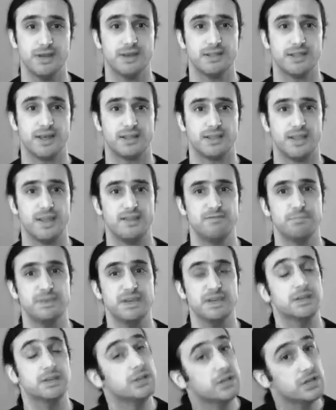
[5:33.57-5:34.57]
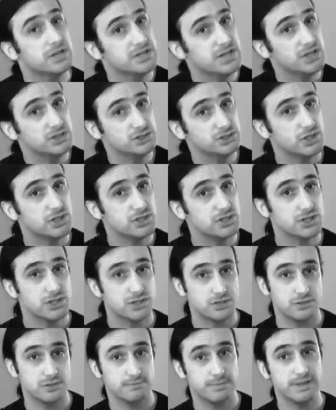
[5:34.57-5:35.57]
that they've been conditioned
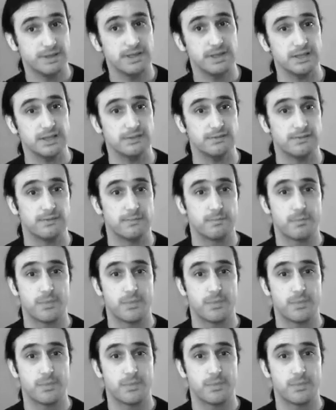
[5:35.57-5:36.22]
to believe.